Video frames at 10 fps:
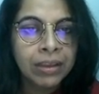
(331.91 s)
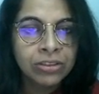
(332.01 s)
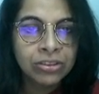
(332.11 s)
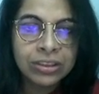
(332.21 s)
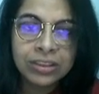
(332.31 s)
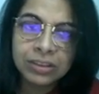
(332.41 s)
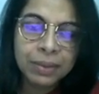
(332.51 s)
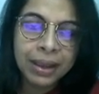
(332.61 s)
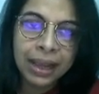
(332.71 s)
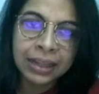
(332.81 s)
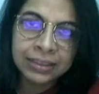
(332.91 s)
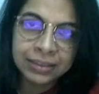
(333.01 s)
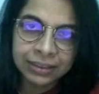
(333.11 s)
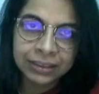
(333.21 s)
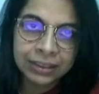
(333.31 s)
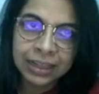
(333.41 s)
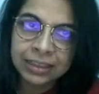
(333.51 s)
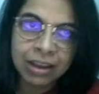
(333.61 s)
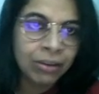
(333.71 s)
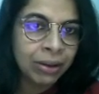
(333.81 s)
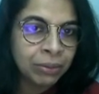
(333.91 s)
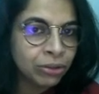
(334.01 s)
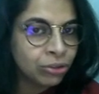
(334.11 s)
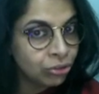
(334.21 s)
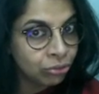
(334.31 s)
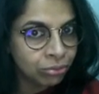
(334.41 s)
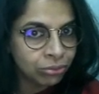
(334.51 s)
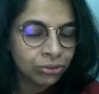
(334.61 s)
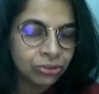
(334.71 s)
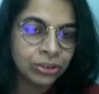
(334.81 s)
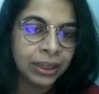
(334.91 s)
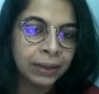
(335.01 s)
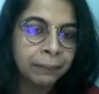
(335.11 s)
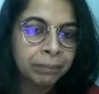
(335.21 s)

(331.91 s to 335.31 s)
So this is my answer. That's how I'm going to do today.